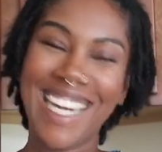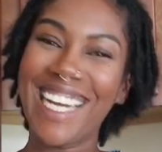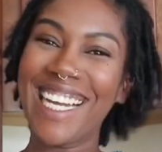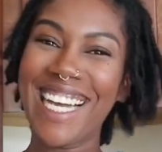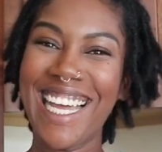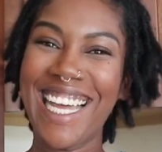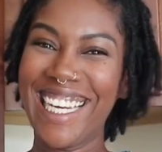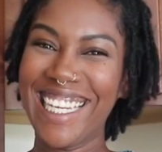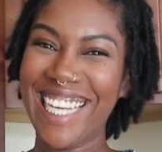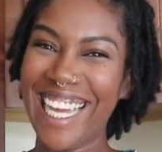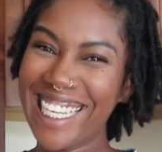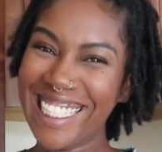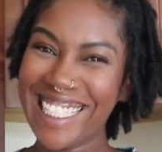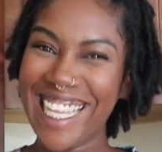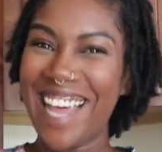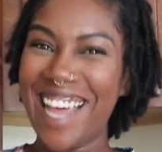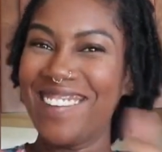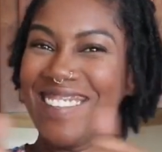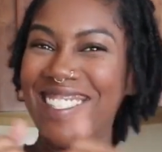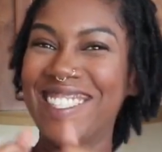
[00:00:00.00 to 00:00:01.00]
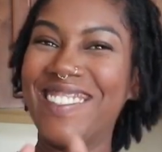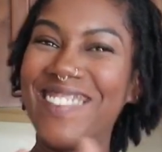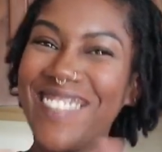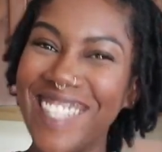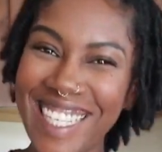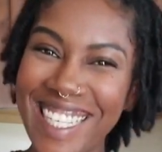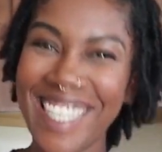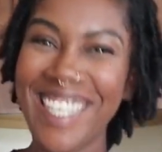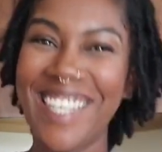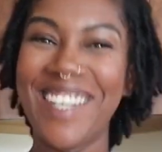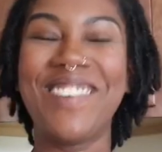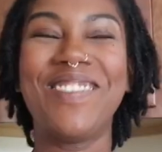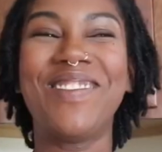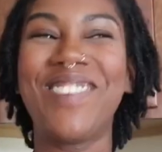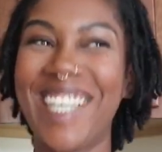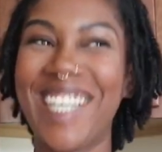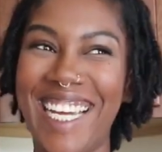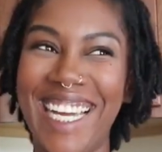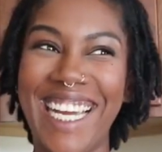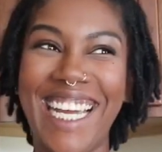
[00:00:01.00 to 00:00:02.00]
I kind of like that. I was feeling it.
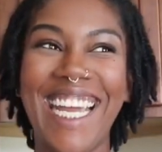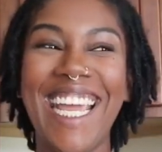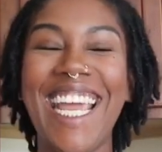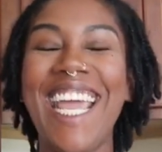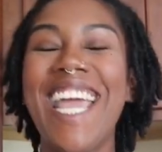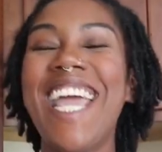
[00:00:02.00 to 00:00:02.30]
But